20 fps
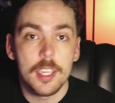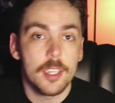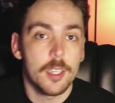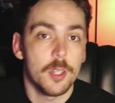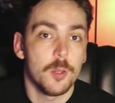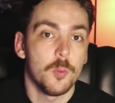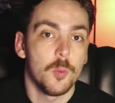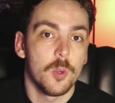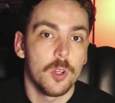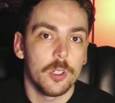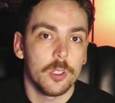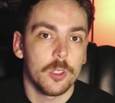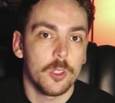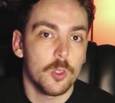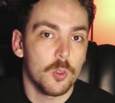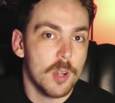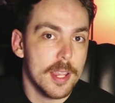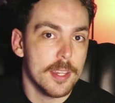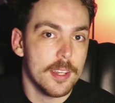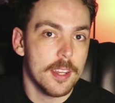They can work
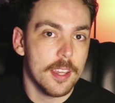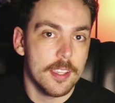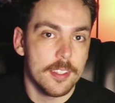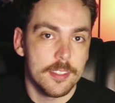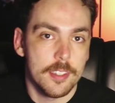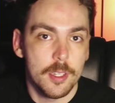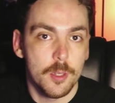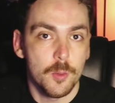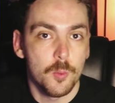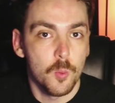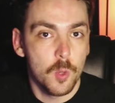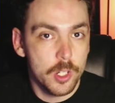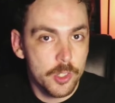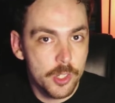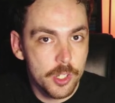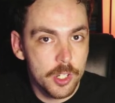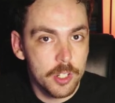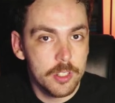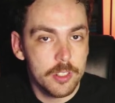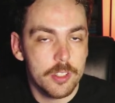great as a
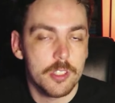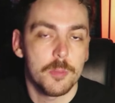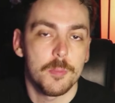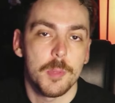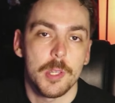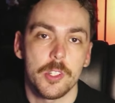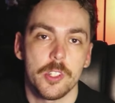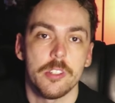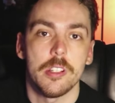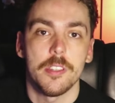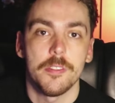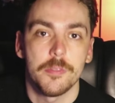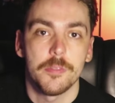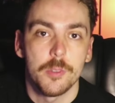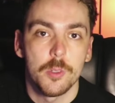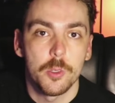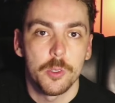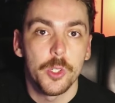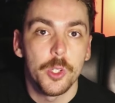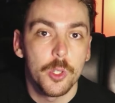one-shot, especially
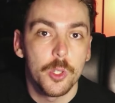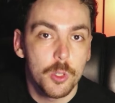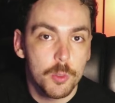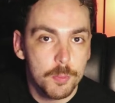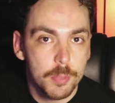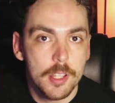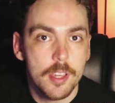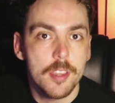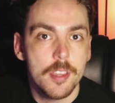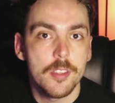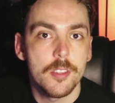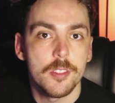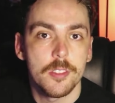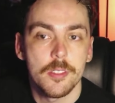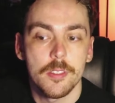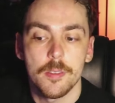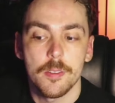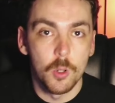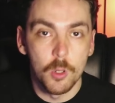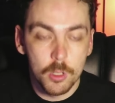for new
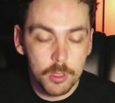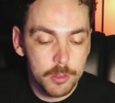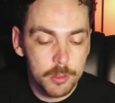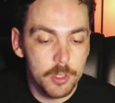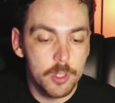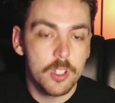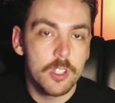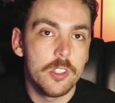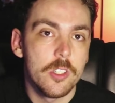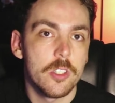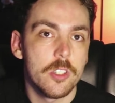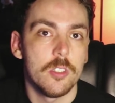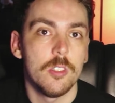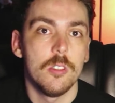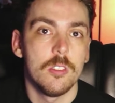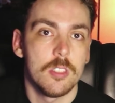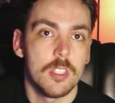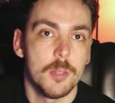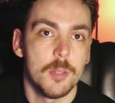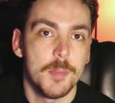players, or you could just
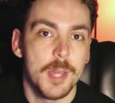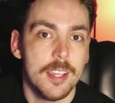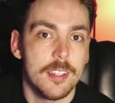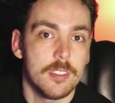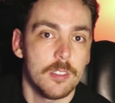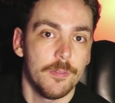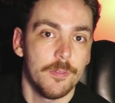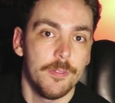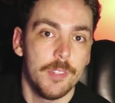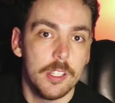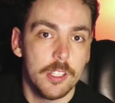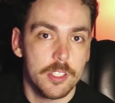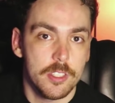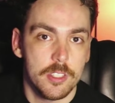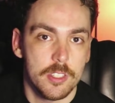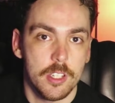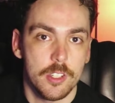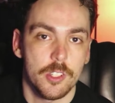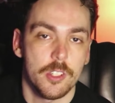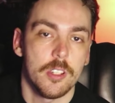use them as filler
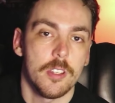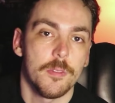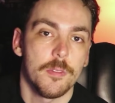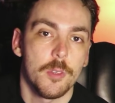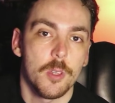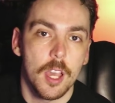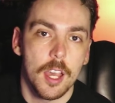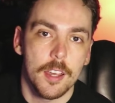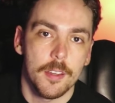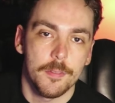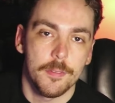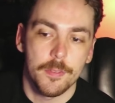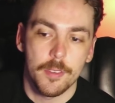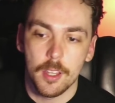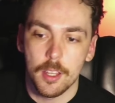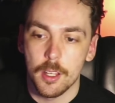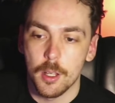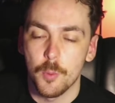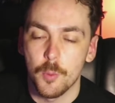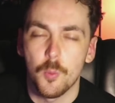session if you have
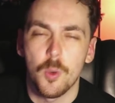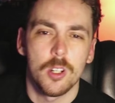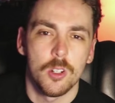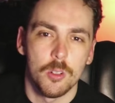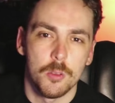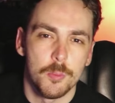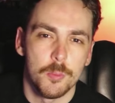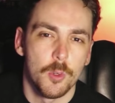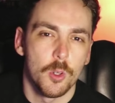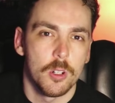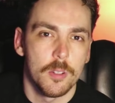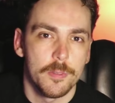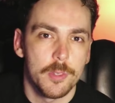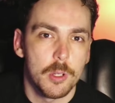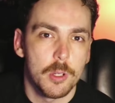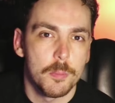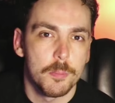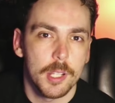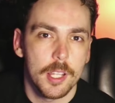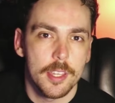one or more of
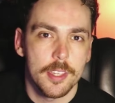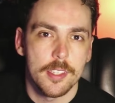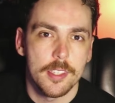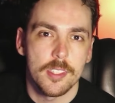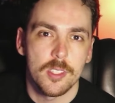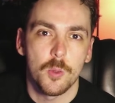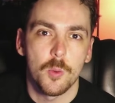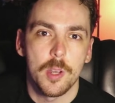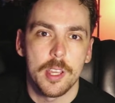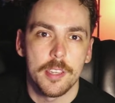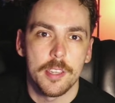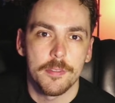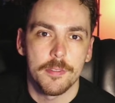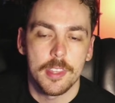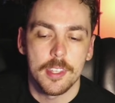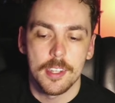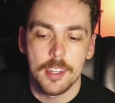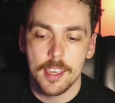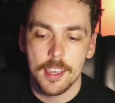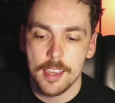your players away for
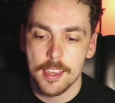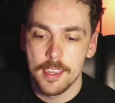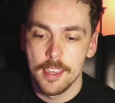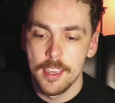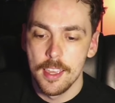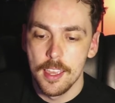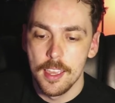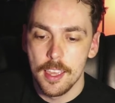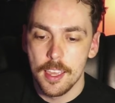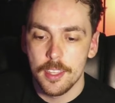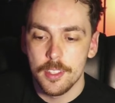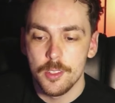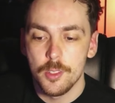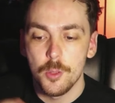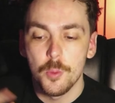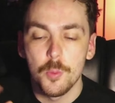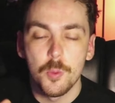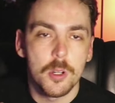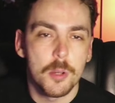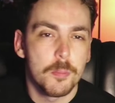the day and
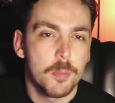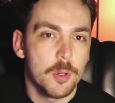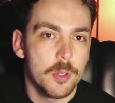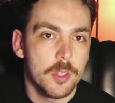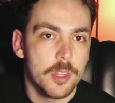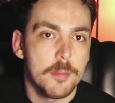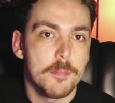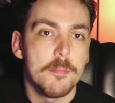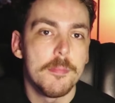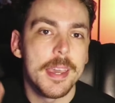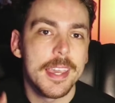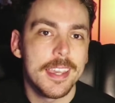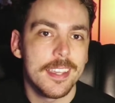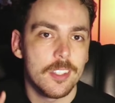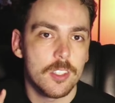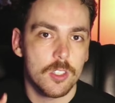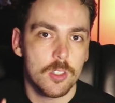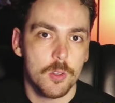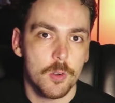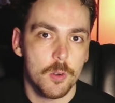you want to put the main
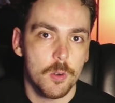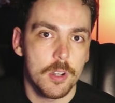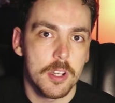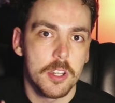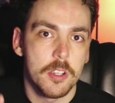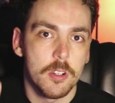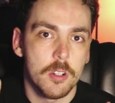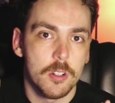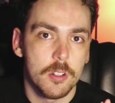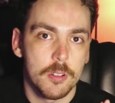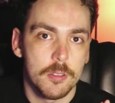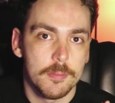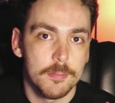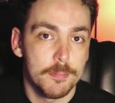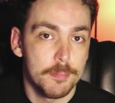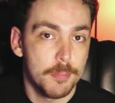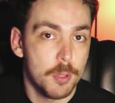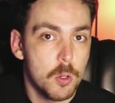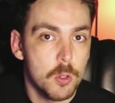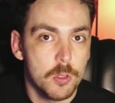story on
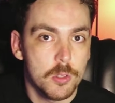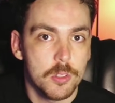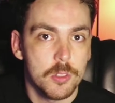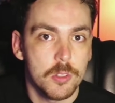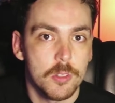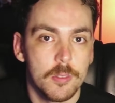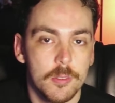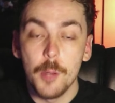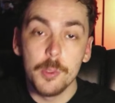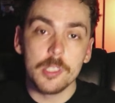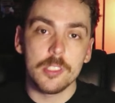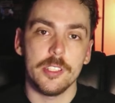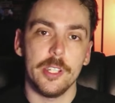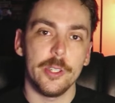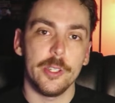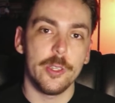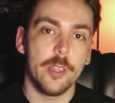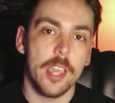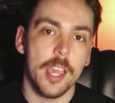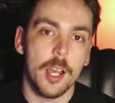pause. I will tell
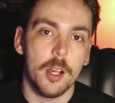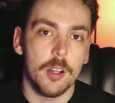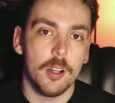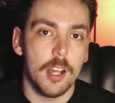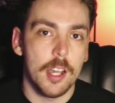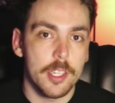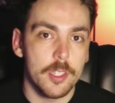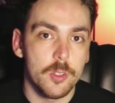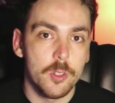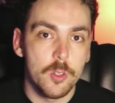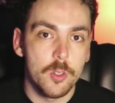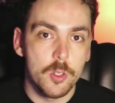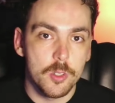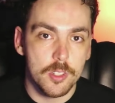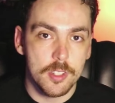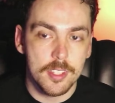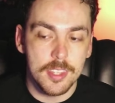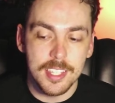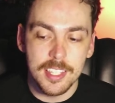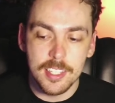you how I
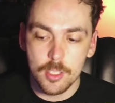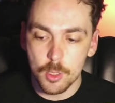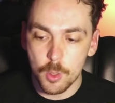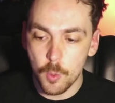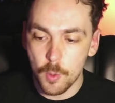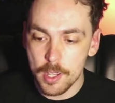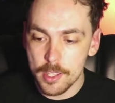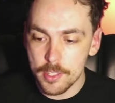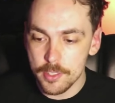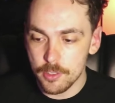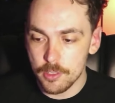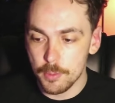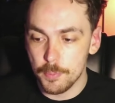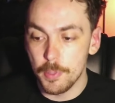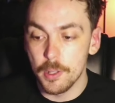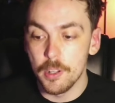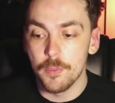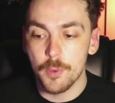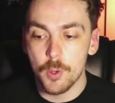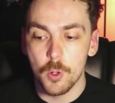used these quests,
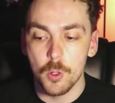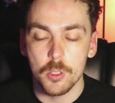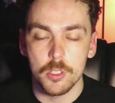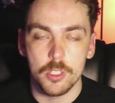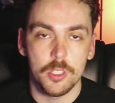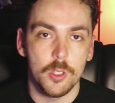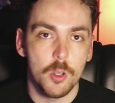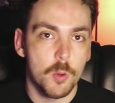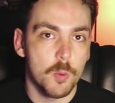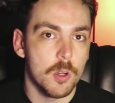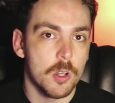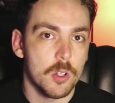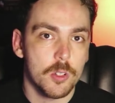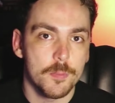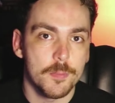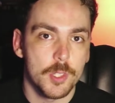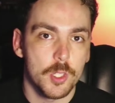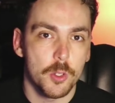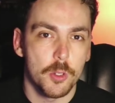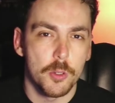but of course you're
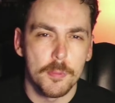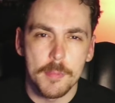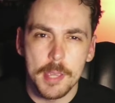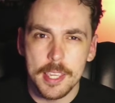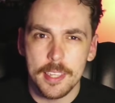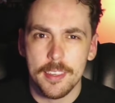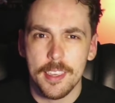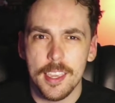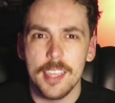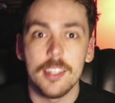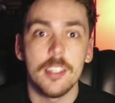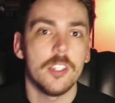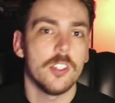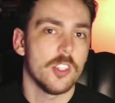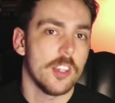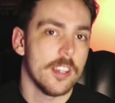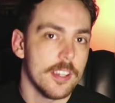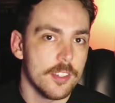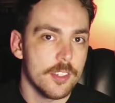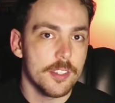welcome to make any
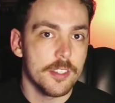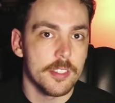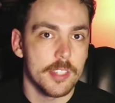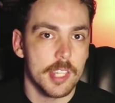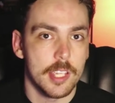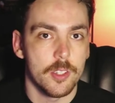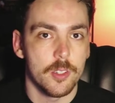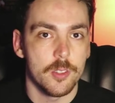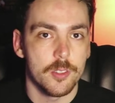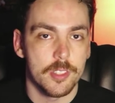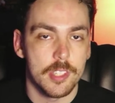changes that you